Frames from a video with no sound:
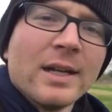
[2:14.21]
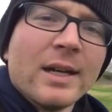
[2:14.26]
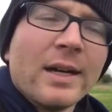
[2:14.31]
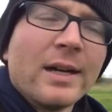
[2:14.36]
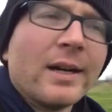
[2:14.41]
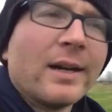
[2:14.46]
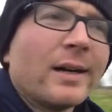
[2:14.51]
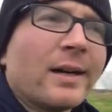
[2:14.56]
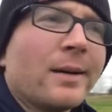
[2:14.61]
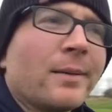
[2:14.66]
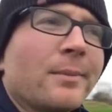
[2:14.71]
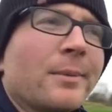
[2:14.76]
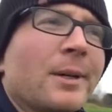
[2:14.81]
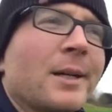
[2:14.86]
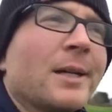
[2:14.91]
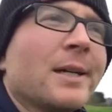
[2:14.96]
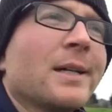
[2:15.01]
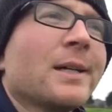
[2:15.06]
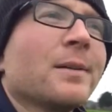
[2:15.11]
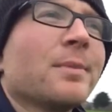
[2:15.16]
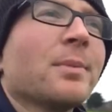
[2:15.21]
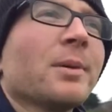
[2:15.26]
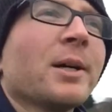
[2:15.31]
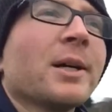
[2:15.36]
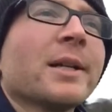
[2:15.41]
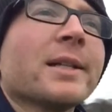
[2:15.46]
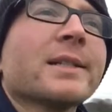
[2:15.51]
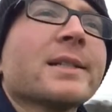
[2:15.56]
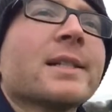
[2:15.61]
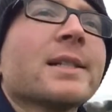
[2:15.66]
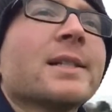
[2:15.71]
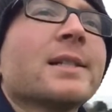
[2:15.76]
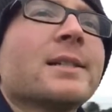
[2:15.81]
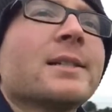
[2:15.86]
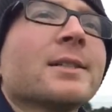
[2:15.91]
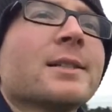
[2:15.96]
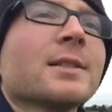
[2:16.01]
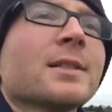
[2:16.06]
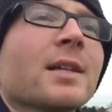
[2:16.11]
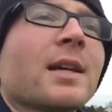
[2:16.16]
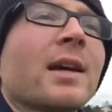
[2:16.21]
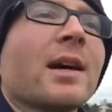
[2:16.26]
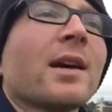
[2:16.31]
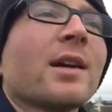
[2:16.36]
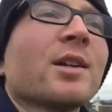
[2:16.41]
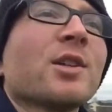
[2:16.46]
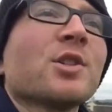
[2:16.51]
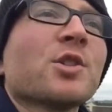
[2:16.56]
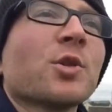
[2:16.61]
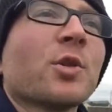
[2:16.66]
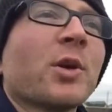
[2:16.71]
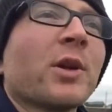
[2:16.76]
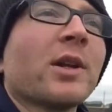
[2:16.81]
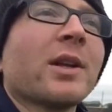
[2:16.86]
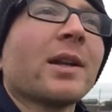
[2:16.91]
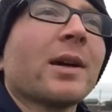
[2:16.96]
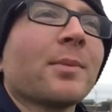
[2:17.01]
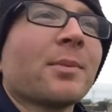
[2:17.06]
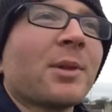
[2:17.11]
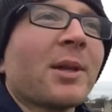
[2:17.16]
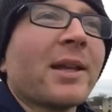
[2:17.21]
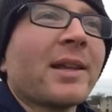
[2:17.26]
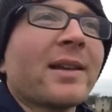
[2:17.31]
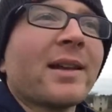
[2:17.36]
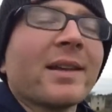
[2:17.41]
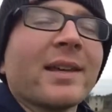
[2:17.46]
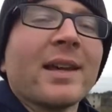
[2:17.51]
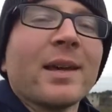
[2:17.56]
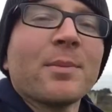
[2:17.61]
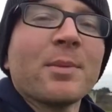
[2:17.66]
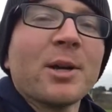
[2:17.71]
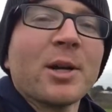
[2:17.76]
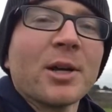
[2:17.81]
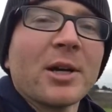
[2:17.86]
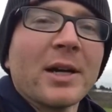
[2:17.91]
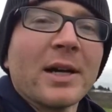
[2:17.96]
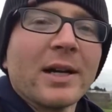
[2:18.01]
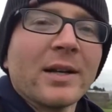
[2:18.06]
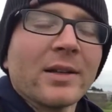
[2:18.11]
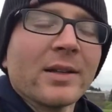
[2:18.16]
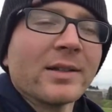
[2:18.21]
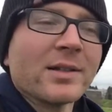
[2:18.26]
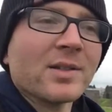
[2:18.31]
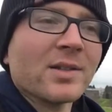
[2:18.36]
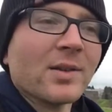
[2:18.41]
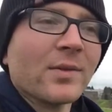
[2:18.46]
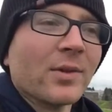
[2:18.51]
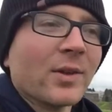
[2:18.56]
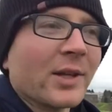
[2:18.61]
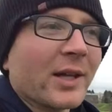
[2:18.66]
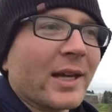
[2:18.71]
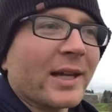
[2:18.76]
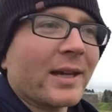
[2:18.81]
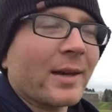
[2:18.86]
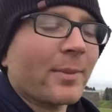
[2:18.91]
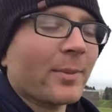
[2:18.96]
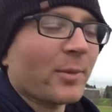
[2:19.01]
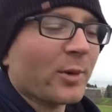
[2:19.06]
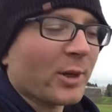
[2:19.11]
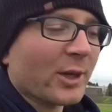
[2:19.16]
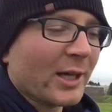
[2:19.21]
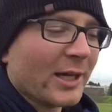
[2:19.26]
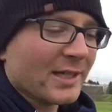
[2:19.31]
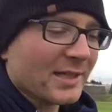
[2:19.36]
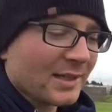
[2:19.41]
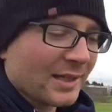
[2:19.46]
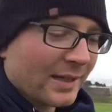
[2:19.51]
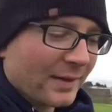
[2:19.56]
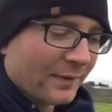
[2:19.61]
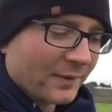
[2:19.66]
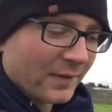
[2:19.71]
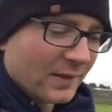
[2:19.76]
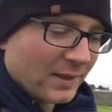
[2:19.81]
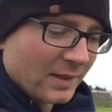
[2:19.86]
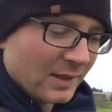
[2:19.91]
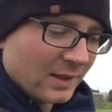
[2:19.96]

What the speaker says: But yeah, enjoying. I'm glad that I came here to Ireland. So I've only got a couple more days left.